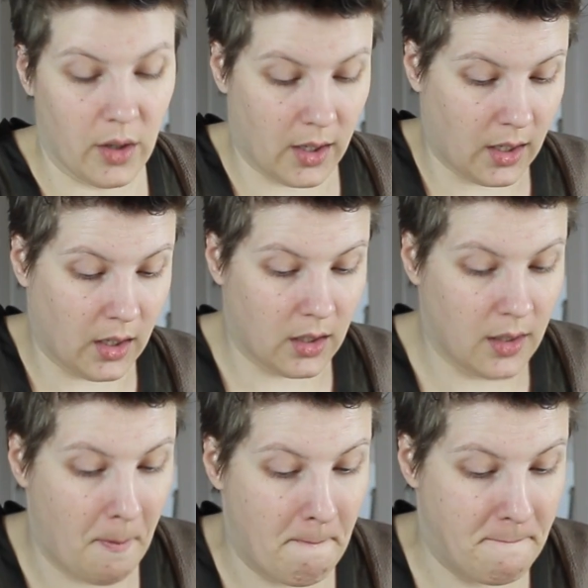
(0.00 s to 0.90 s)
watercolor
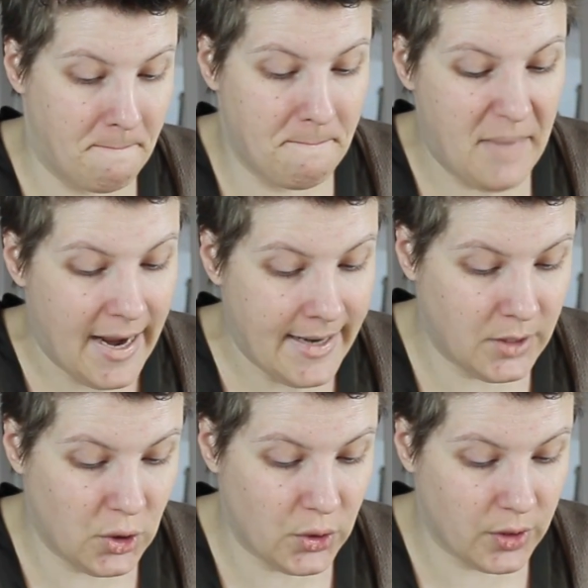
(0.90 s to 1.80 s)

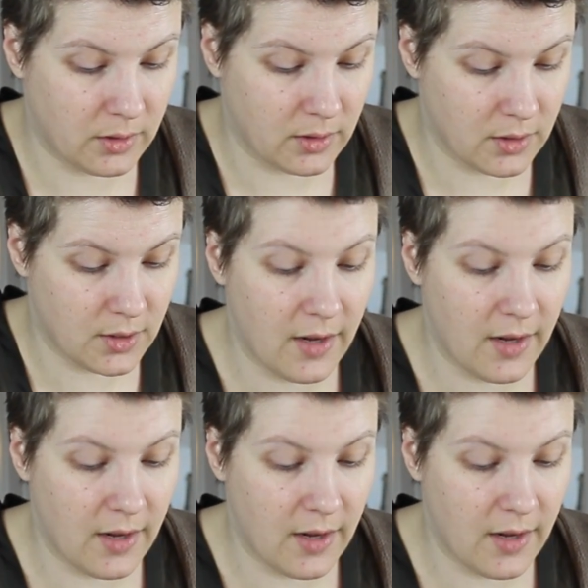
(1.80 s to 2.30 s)
pencils.